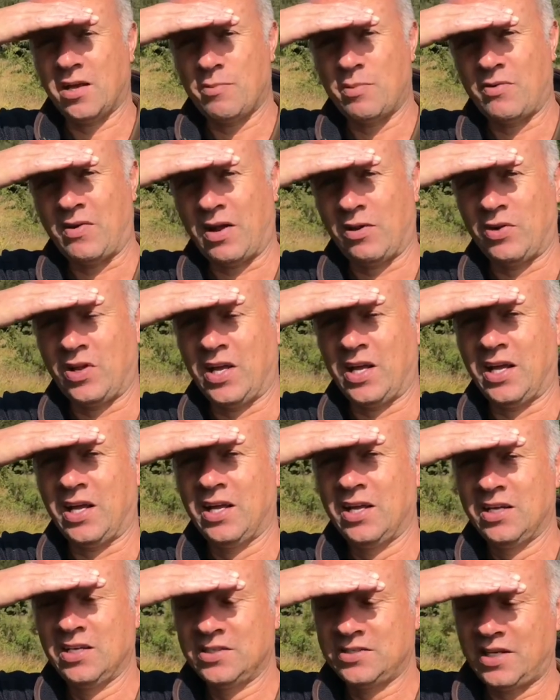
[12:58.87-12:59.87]
around here,
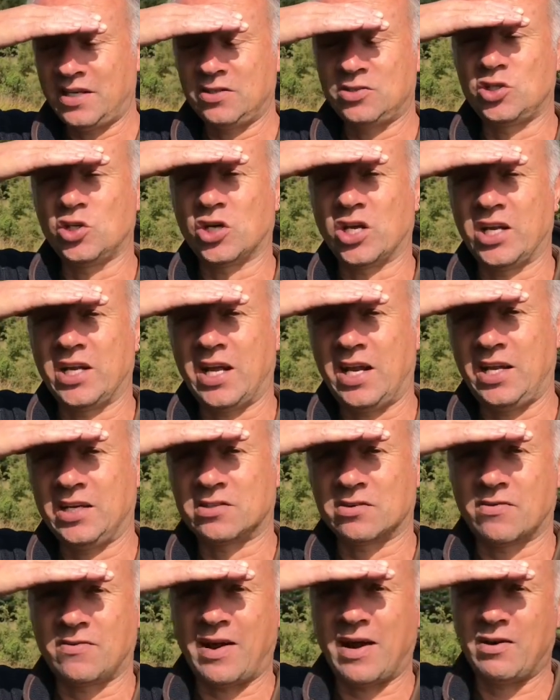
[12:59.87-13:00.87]
instead of chucking their litter
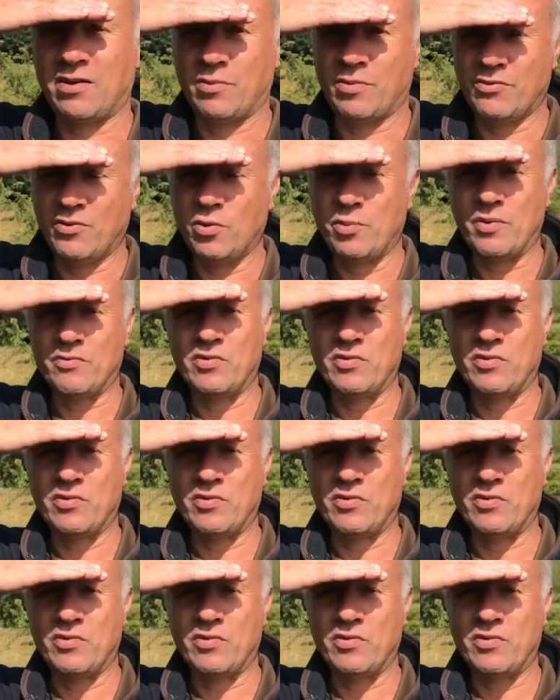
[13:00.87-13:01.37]
around that we've all been